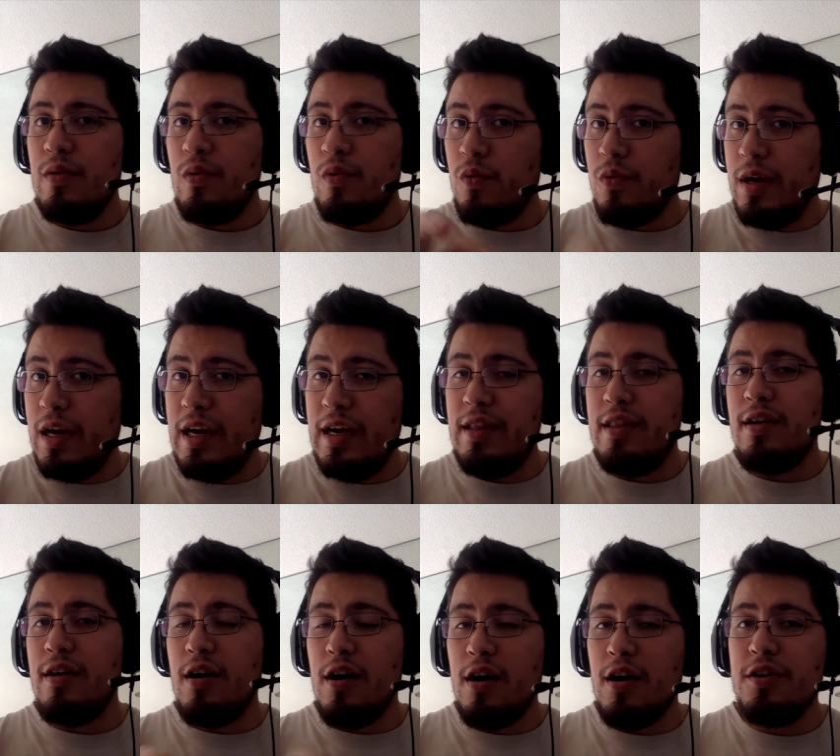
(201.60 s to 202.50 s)
with
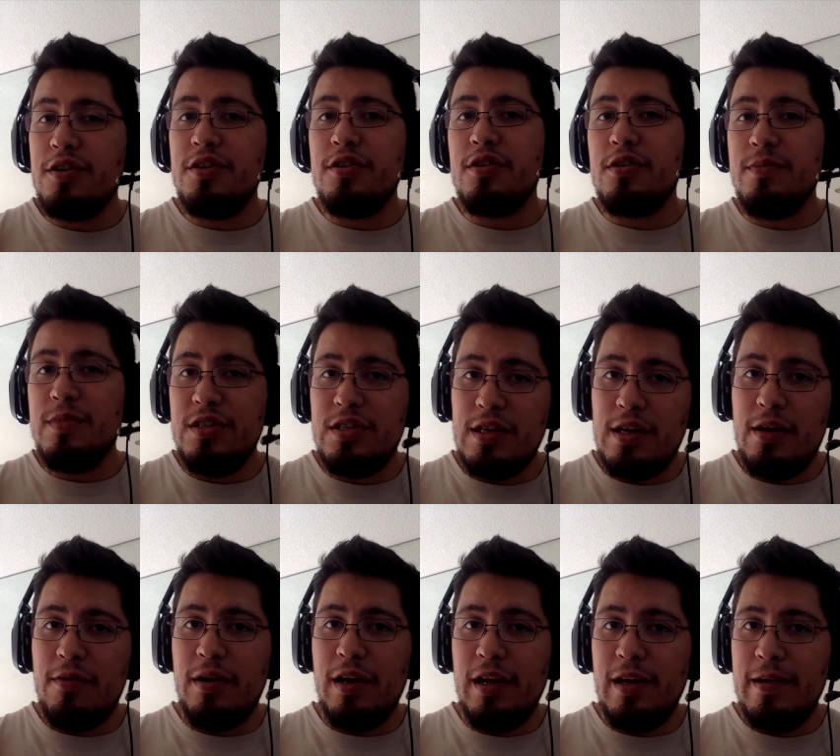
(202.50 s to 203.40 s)
audio
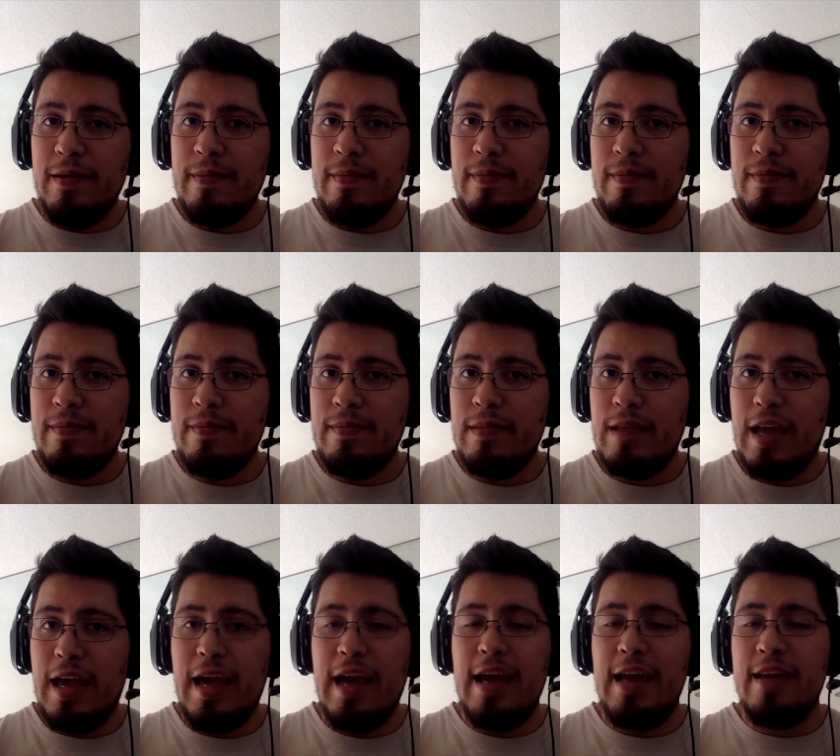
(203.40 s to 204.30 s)
commentary
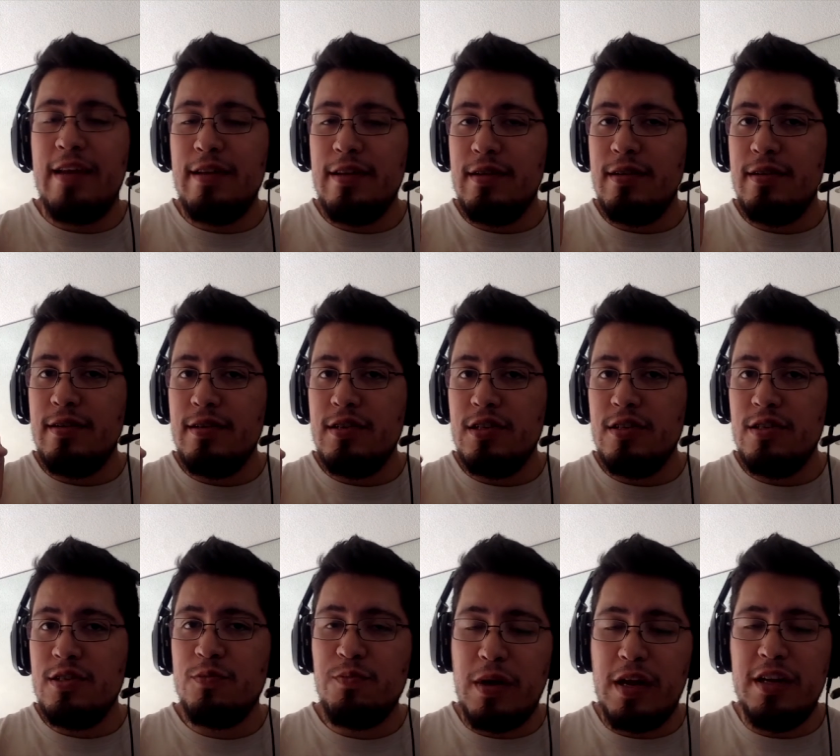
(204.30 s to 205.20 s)
and
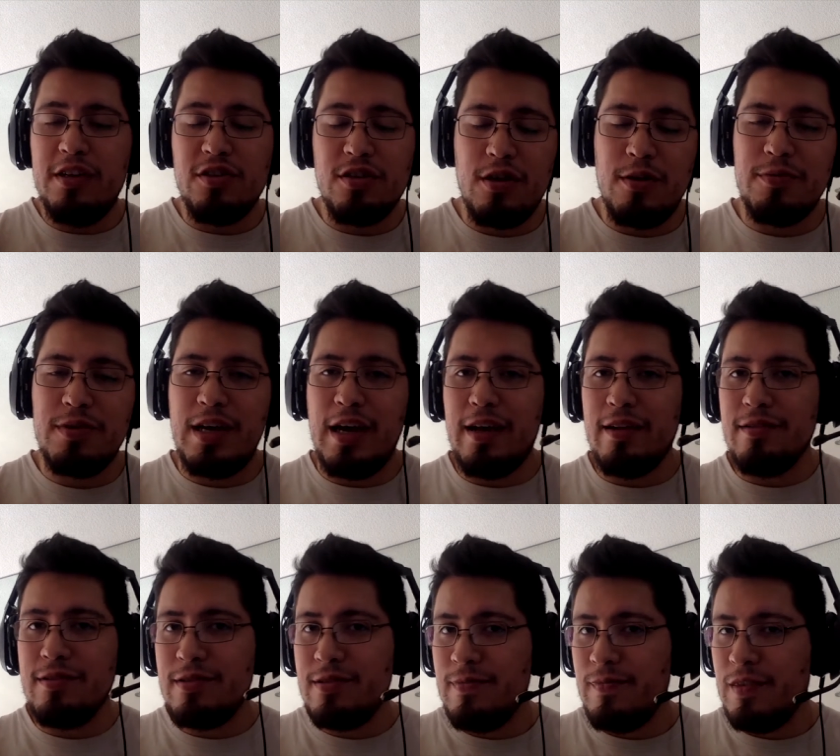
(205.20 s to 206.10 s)
Spanish
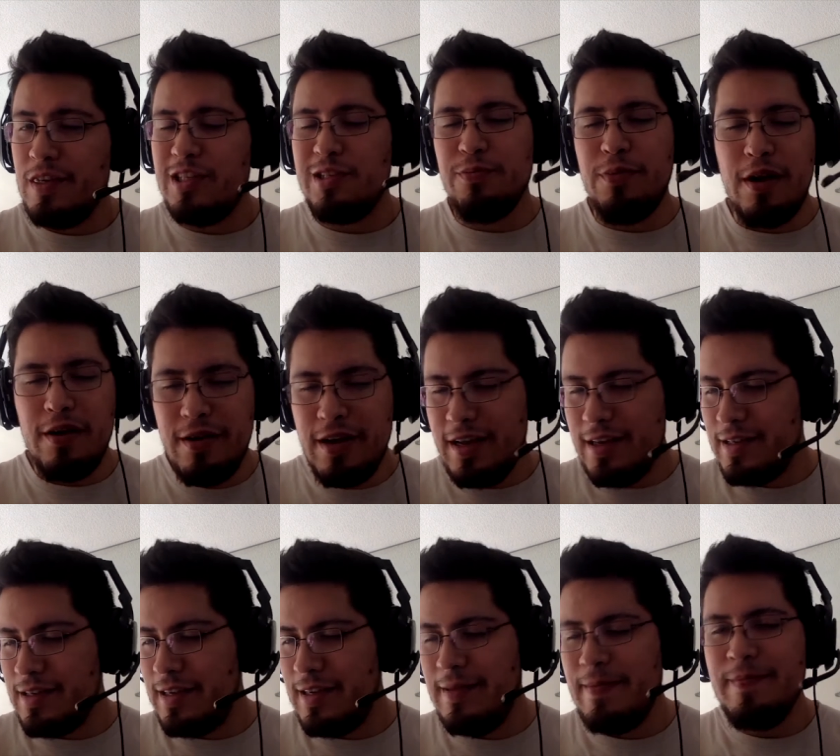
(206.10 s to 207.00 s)
subtitles. It's very
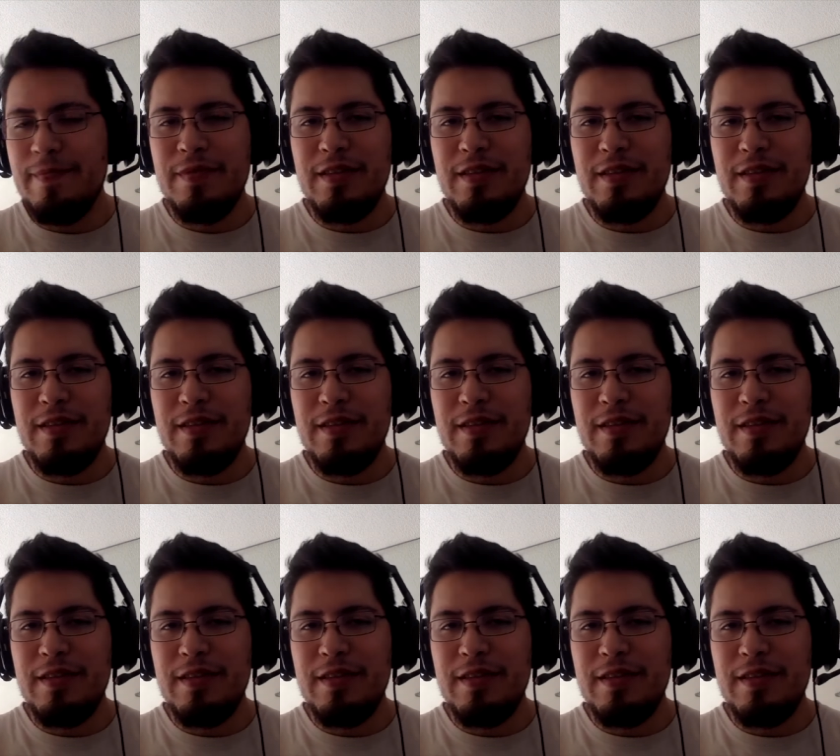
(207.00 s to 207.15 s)
easy.